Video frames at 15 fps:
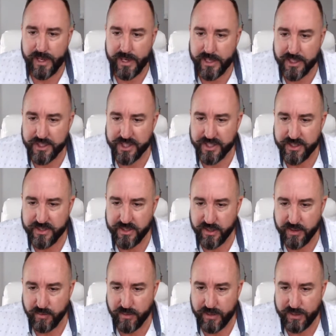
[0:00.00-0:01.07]
Angie
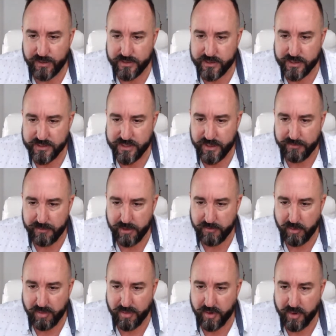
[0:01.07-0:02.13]
Dunn Riley says, have you
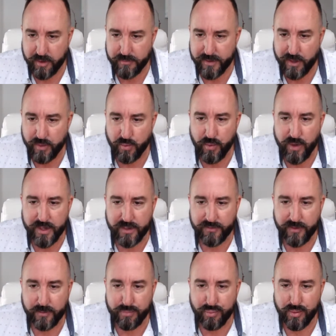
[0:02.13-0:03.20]
ever thought about running
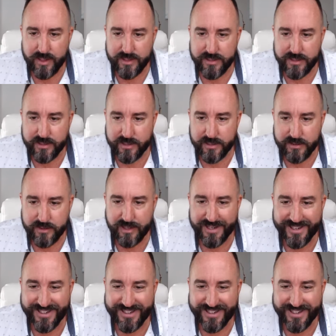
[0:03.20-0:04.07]
for president?